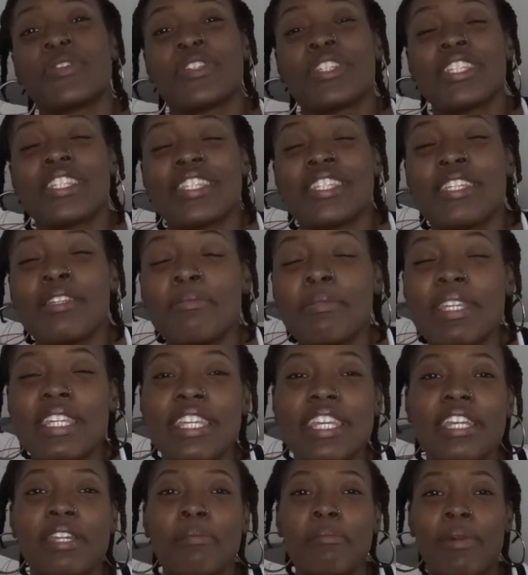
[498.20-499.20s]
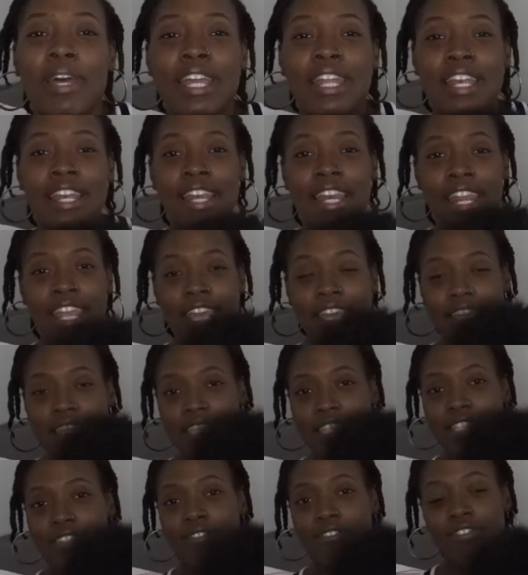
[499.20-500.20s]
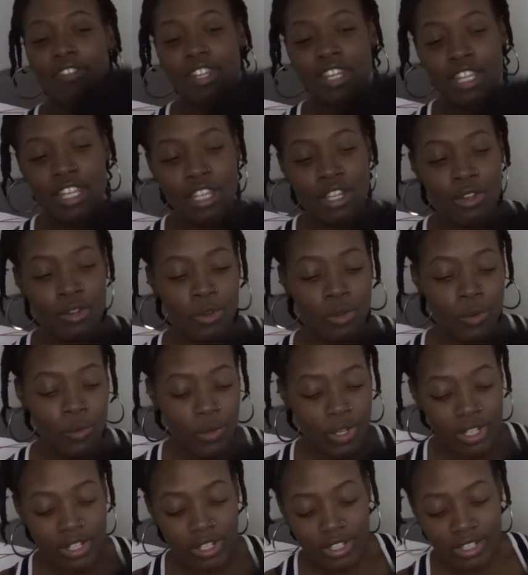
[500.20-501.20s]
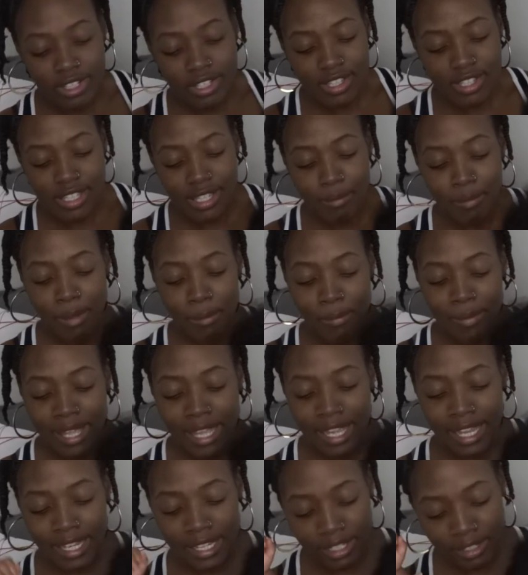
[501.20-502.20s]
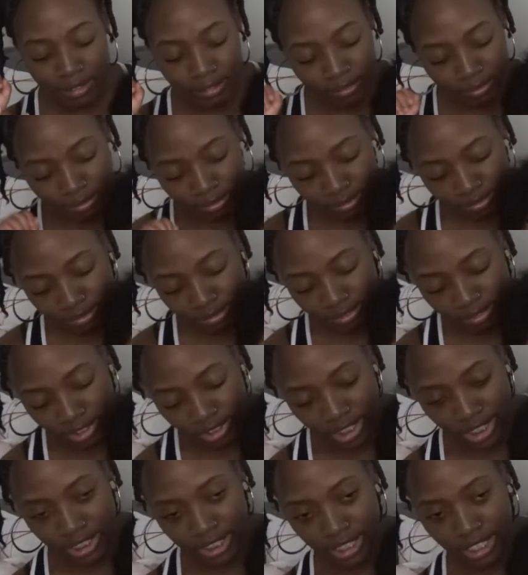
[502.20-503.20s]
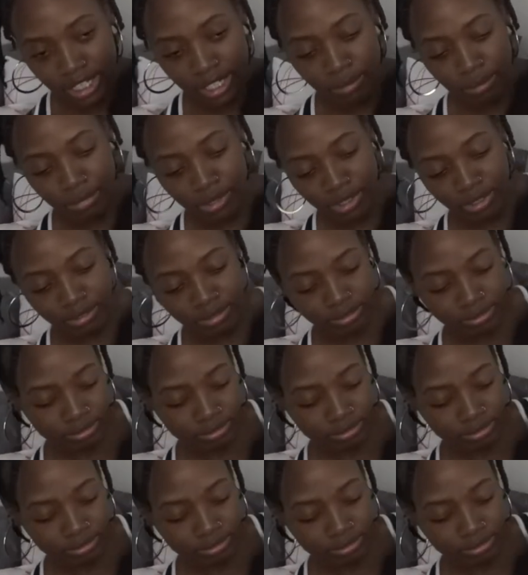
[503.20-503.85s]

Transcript: will see me in my next video. Say bye-bye. Look at the camera.